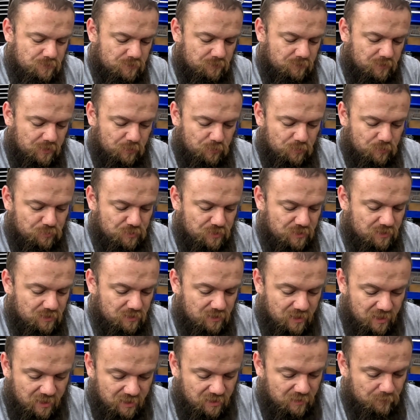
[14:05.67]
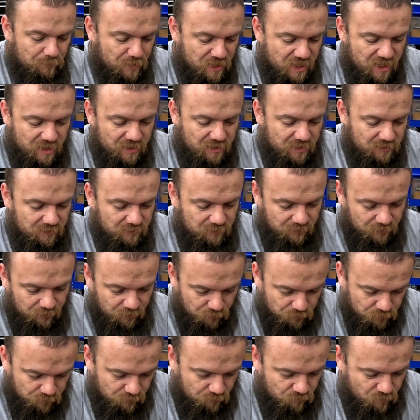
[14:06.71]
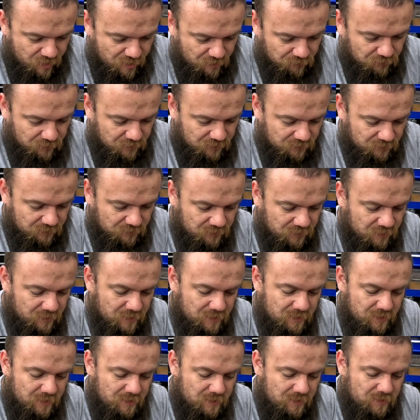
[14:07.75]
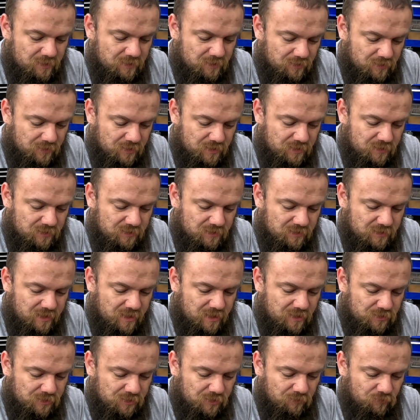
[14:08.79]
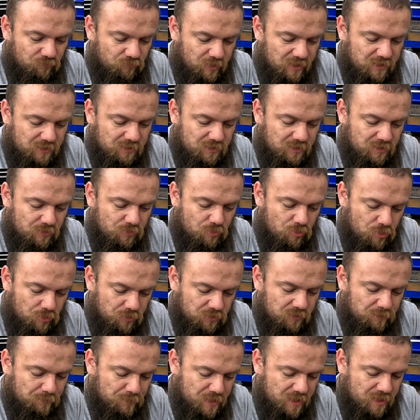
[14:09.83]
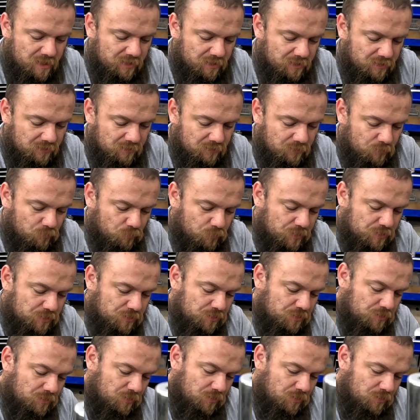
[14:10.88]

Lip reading: it would be any pocket that goes around this. This is actually resting on the pocket, which